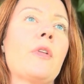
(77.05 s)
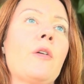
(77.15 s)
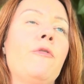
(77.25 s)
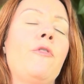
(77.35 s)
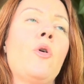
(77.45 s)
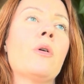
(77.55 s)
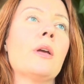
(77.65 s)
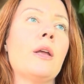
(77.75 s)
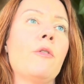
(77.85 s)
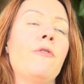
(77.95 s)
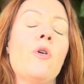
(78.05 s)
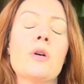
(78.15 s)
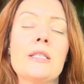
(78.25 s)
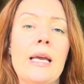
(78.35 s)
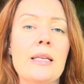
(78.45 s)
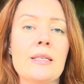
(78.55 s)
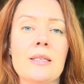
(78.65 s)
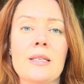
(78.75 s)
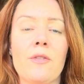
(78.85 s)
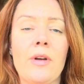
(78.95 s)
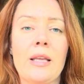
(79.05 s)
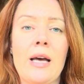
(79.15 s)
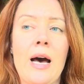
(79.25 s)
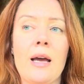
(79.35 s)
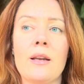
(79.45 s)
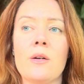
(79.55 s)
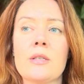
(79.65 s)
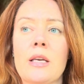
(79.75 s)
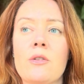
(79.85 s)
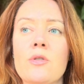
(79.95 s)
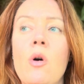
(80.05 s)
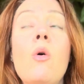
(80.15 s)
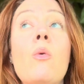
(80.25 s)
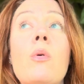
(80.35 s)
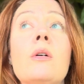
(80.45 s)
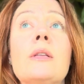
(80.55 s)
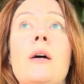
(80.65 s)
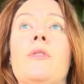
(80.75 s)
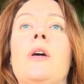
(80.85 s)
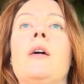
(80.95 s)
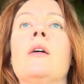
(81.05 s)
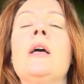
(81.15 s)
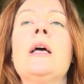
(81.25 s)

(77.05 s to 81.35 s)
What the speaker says: folk saints and stuff like that. And I was like, there's a whole world out there.